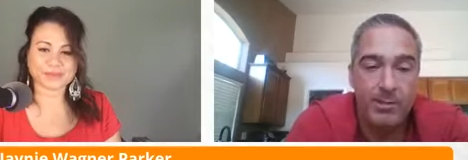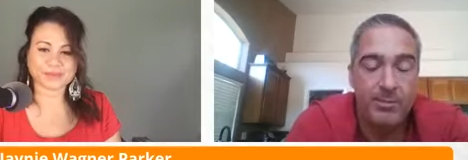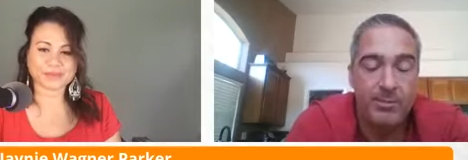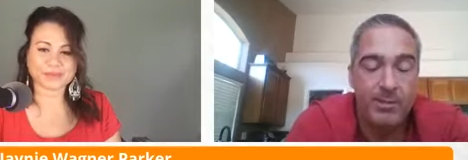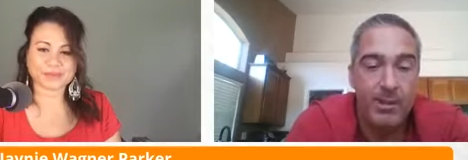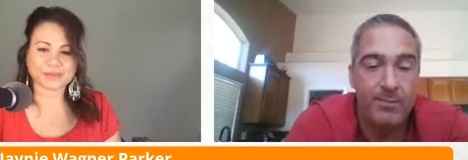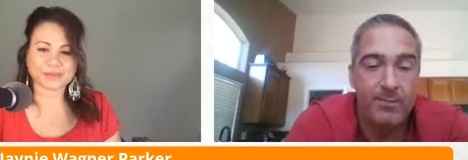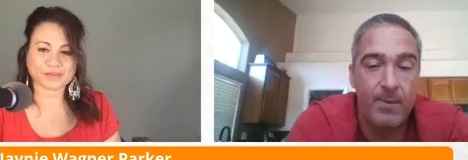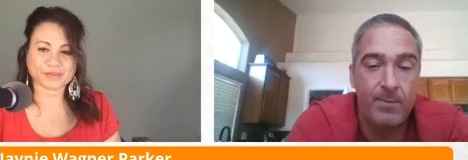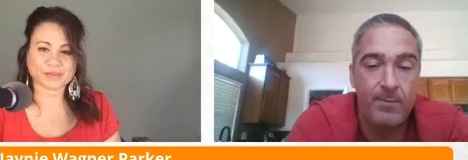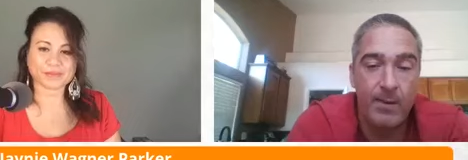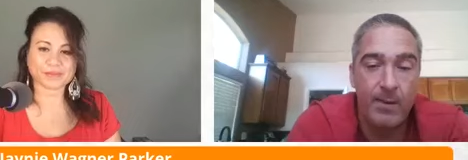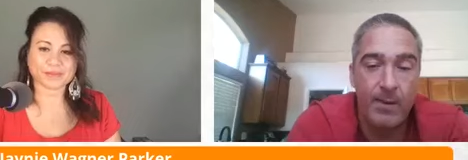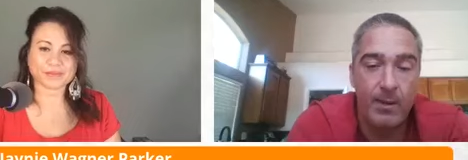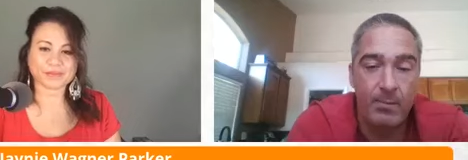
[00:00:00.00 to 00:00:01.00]
Speaker 1: Some stuff I've
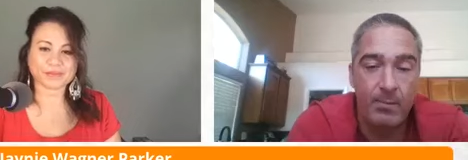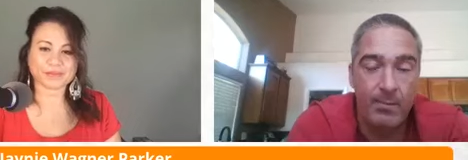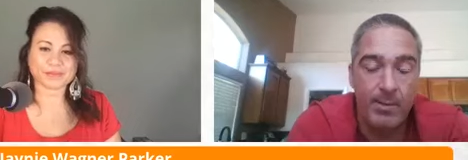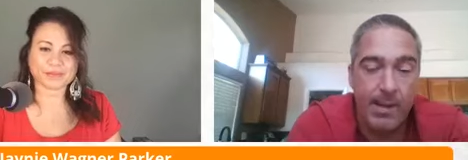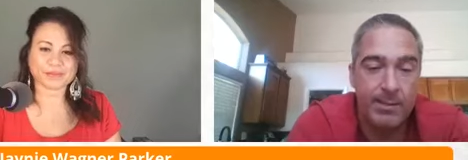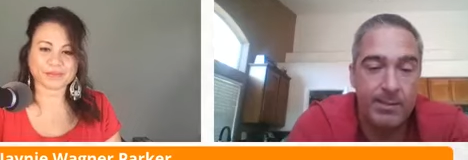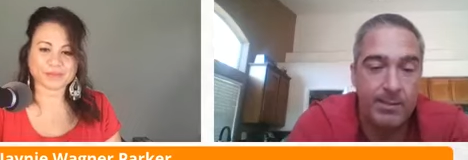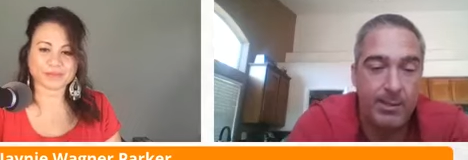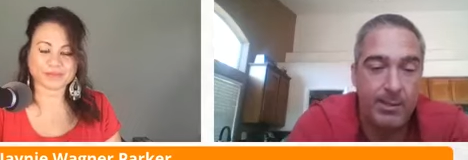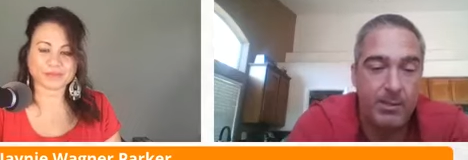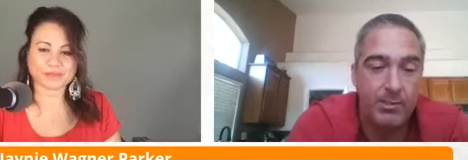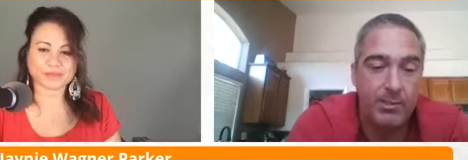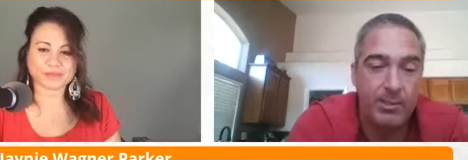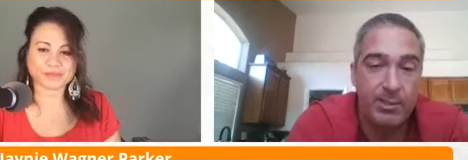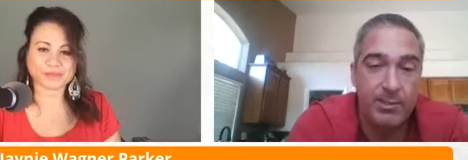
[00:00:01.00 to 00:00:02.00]
found out by
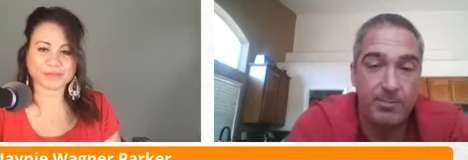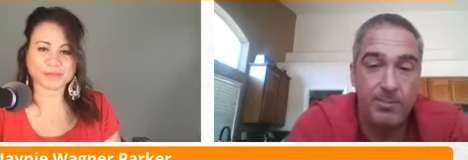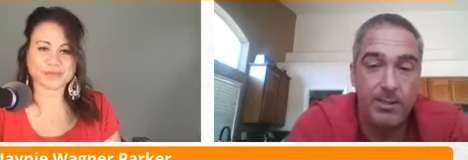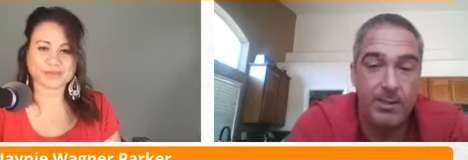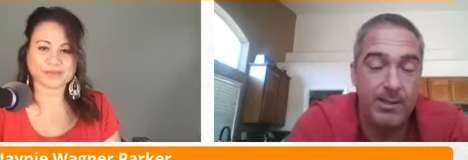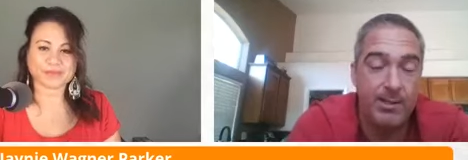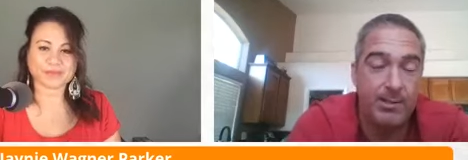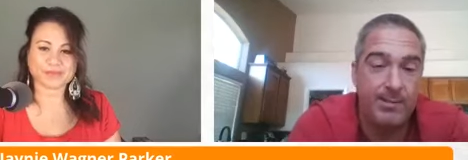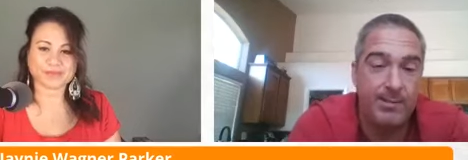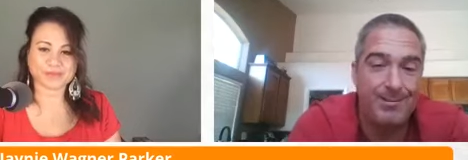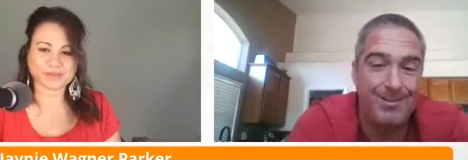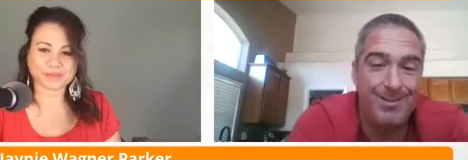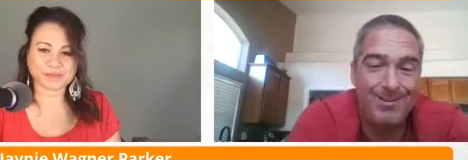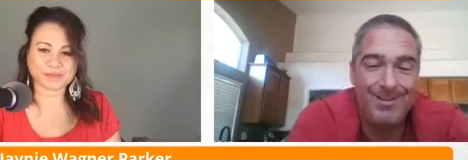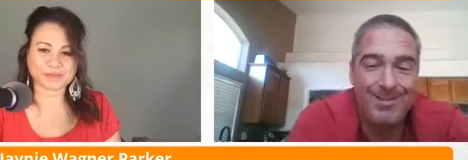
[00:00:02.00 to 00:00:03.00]
accident, just
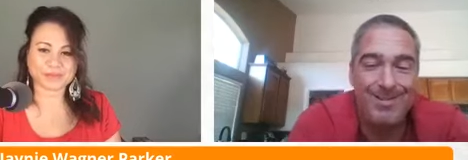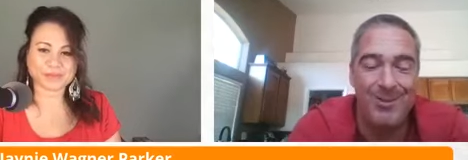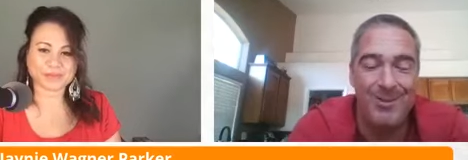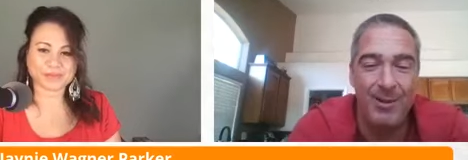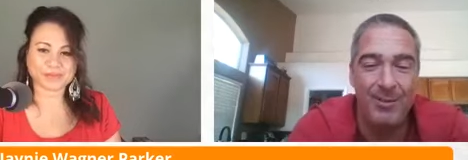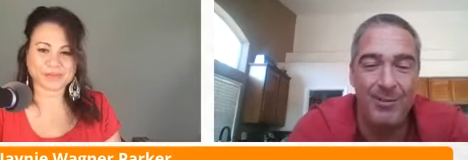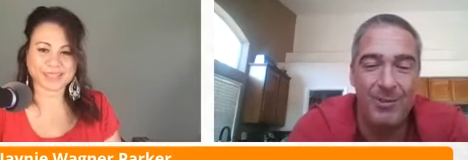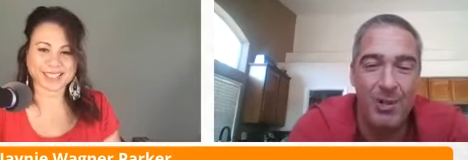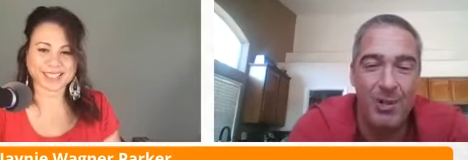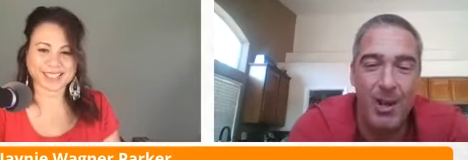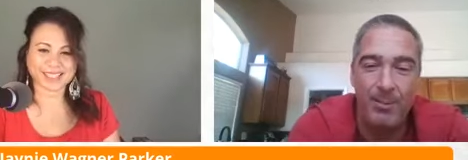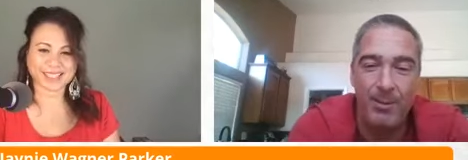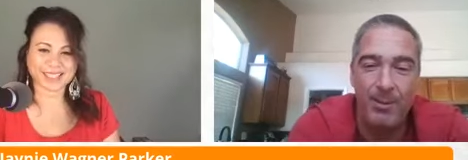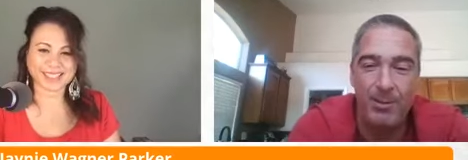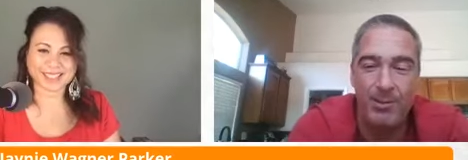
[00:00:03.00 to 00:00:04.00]
because you do enough
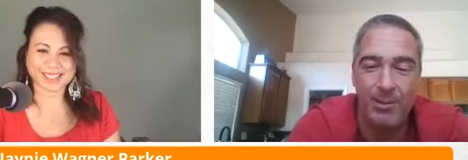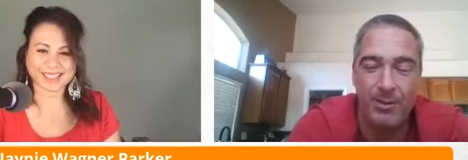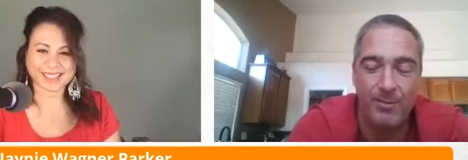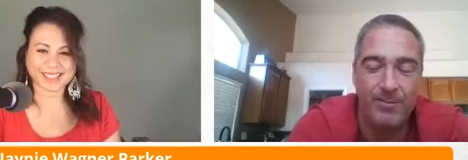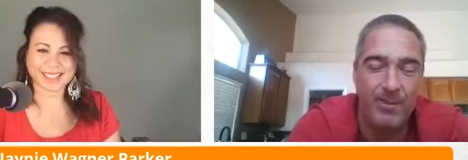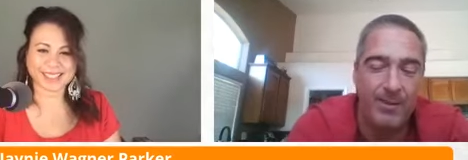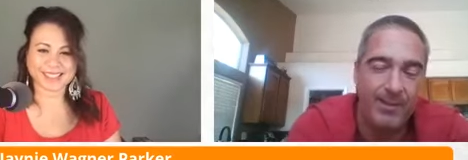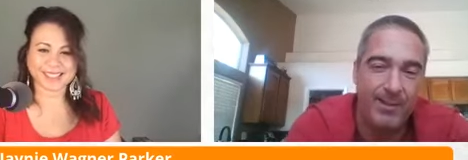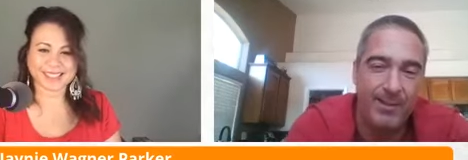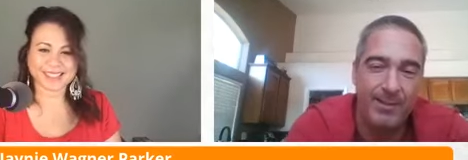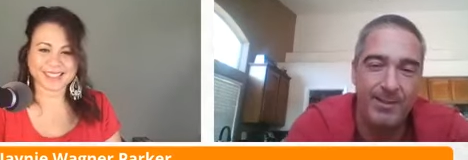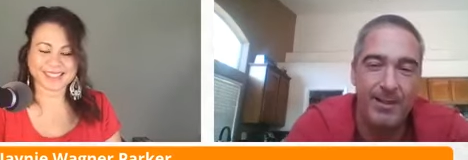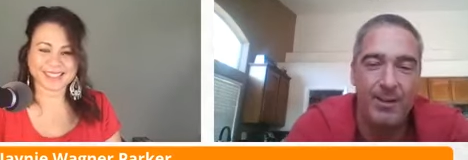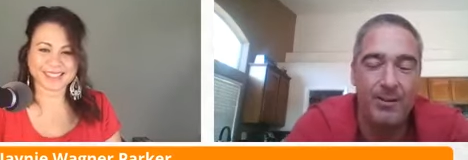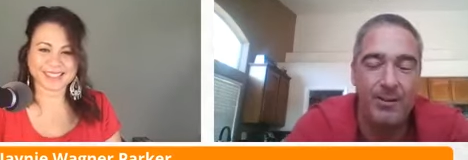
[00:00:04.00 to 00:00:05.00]
shopping, you start finding
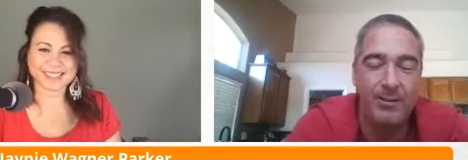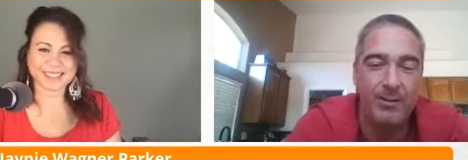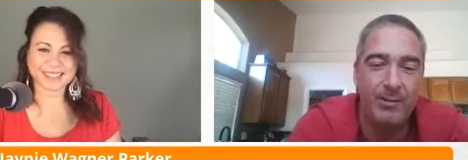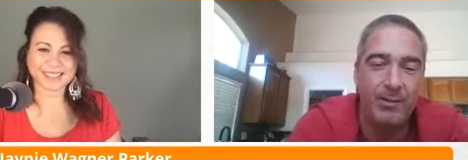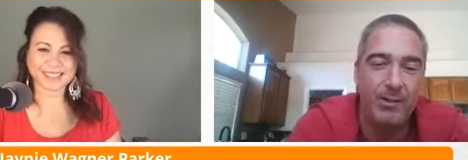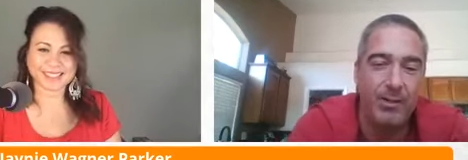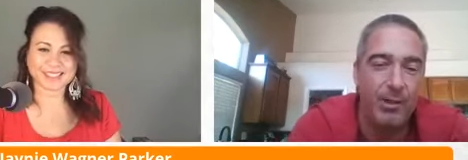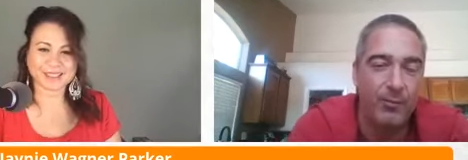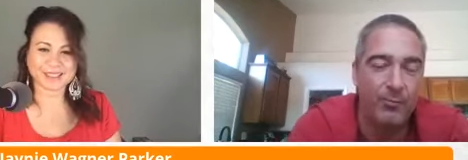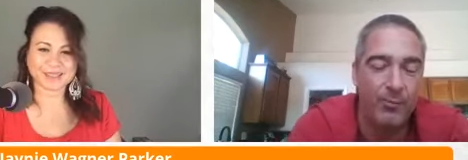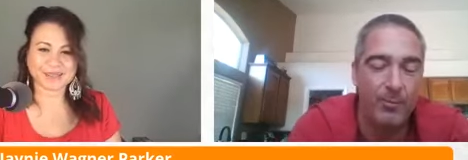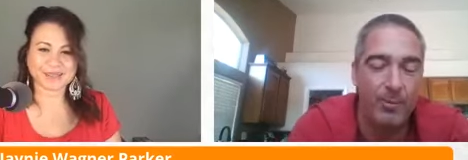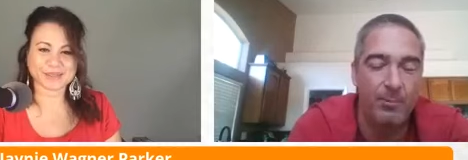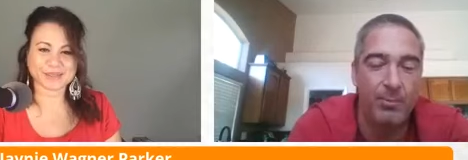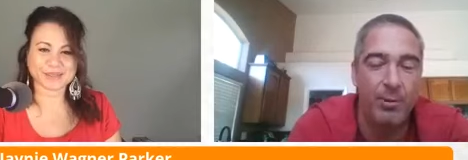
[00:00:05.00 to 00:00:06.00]
things out, you hear
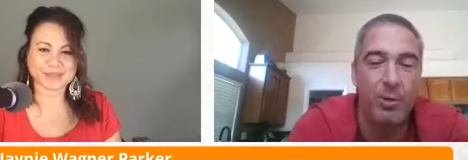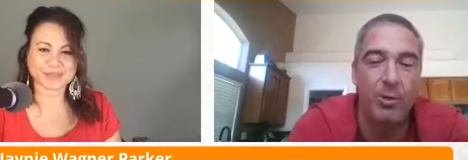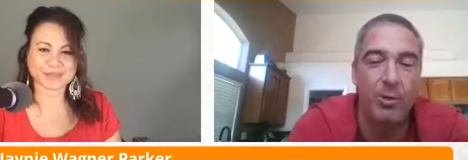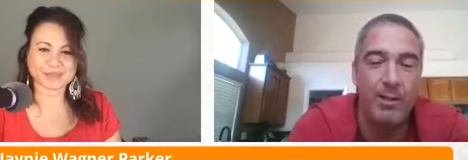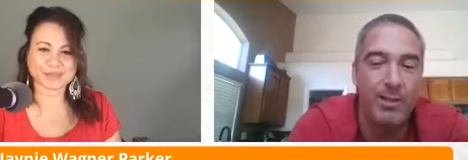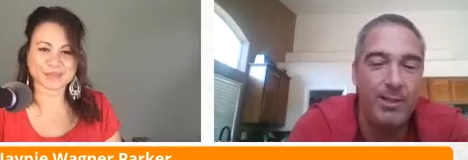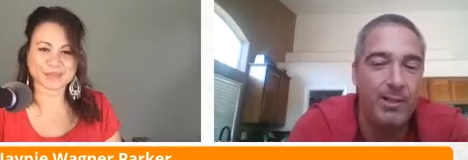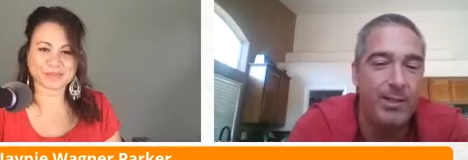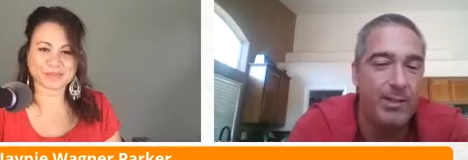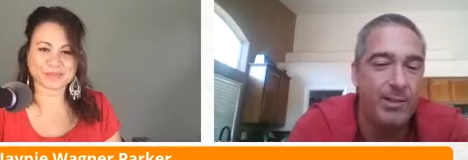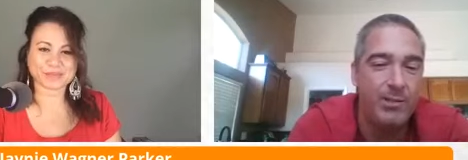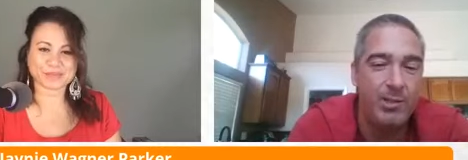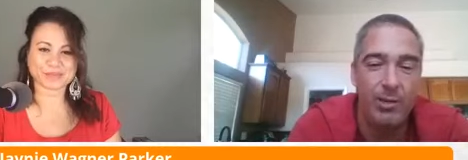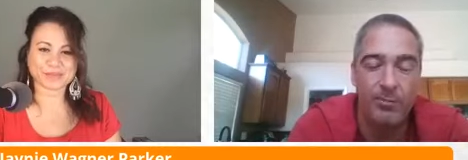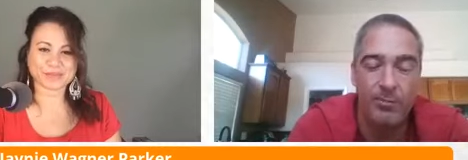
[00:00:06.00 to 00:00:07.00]
from
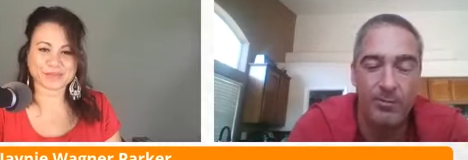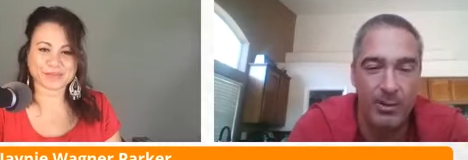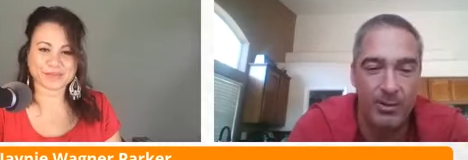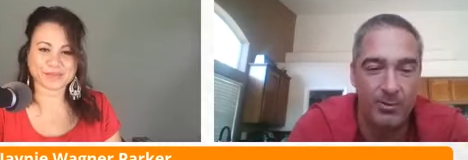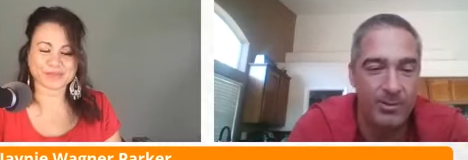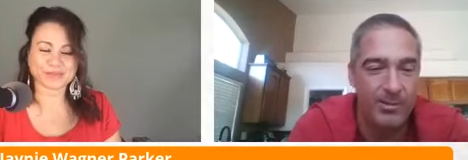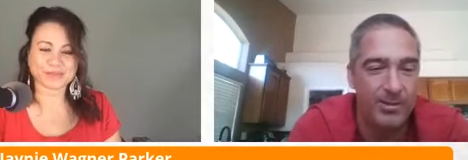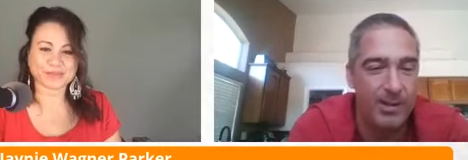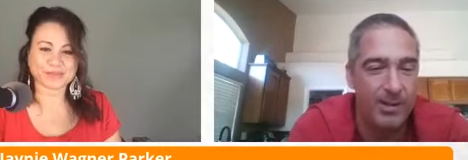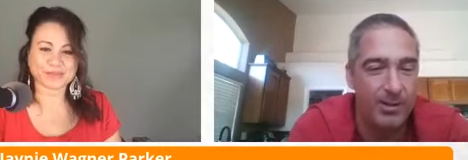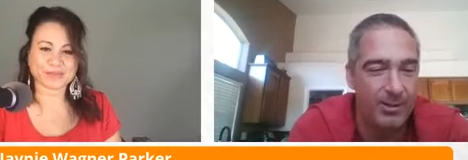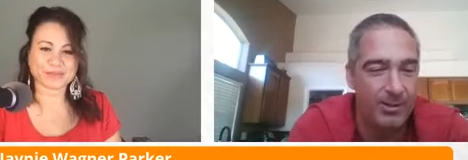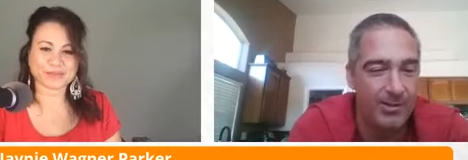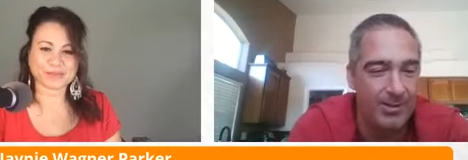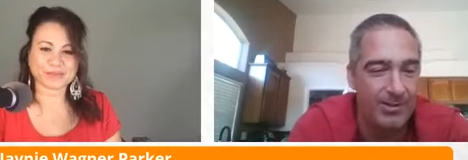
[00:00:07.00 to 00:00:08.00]
employees, you hear from other
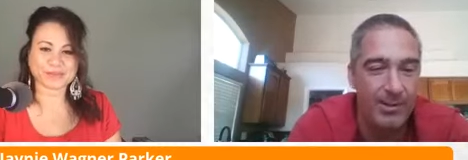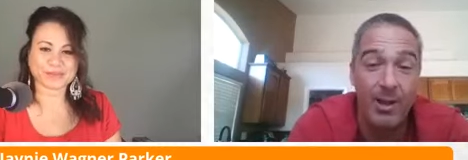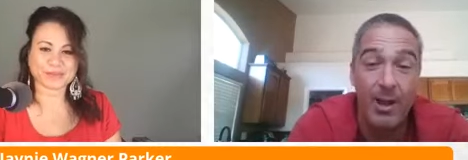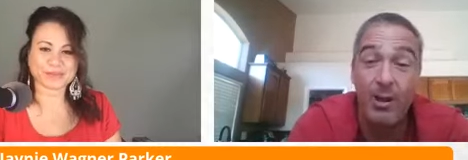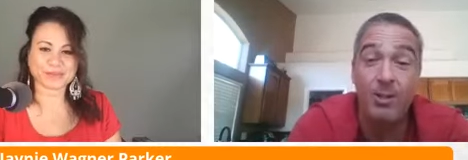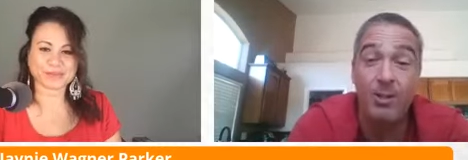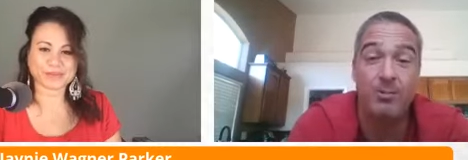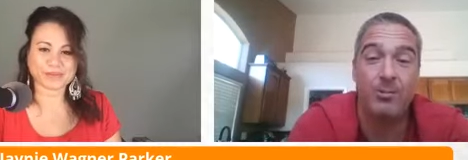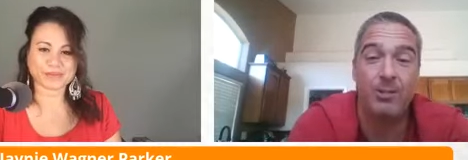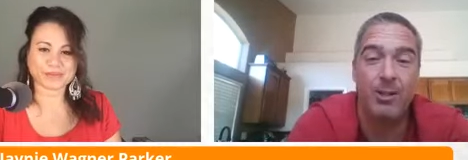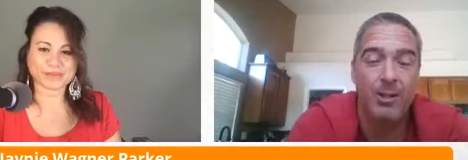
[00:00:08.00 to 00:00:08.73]
sellers, and it's like, oh.